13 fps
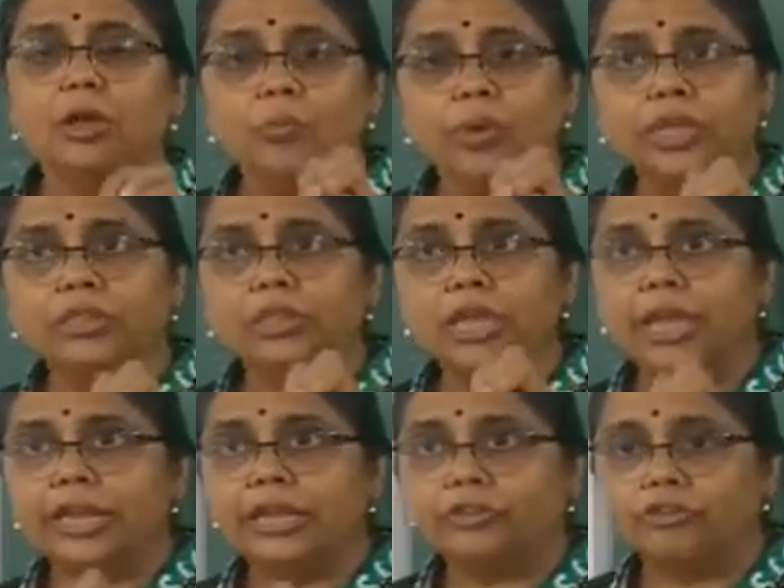with
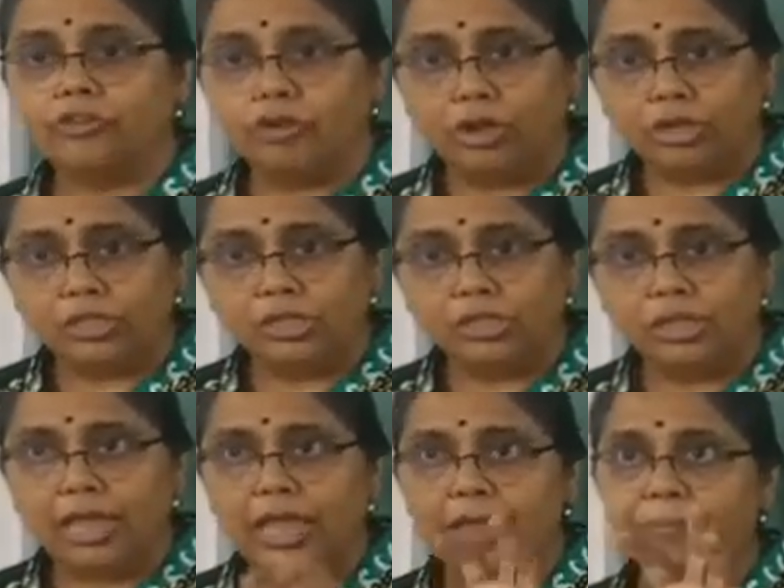
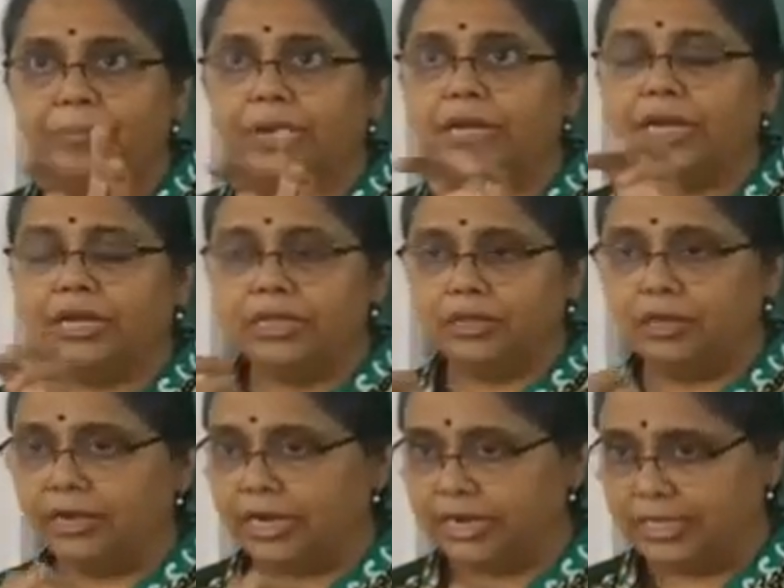electrons embedded
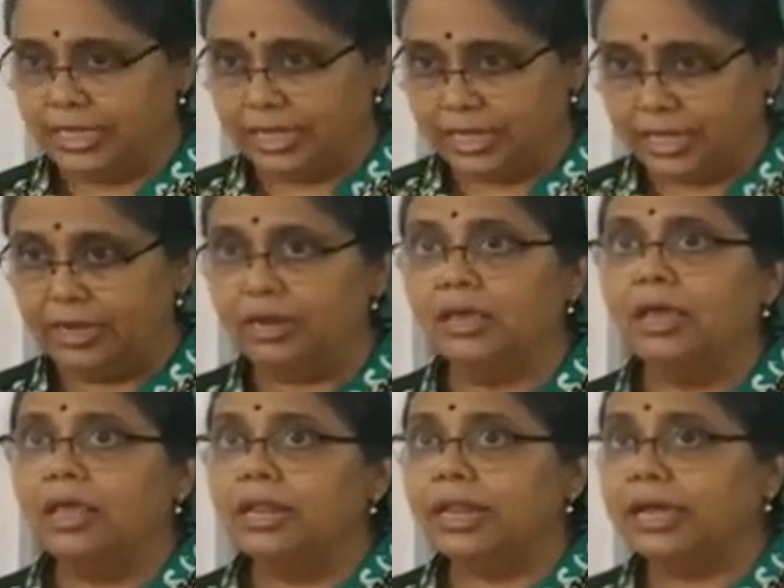here and
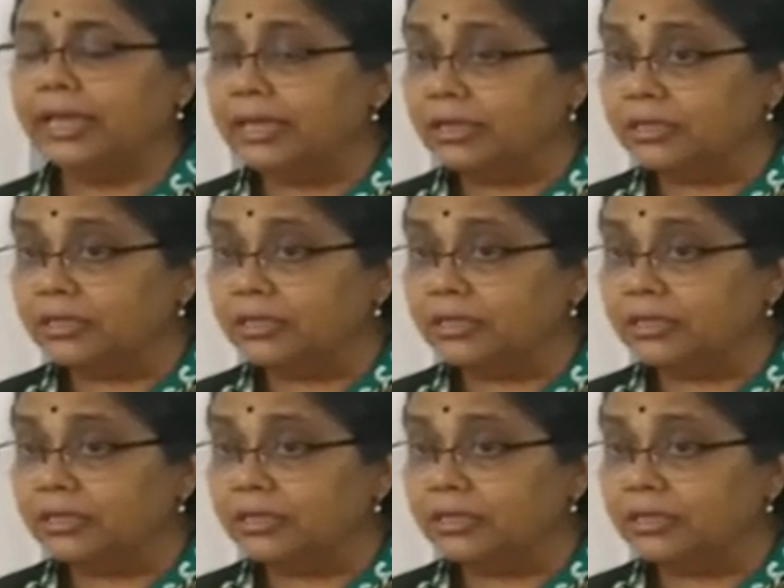there like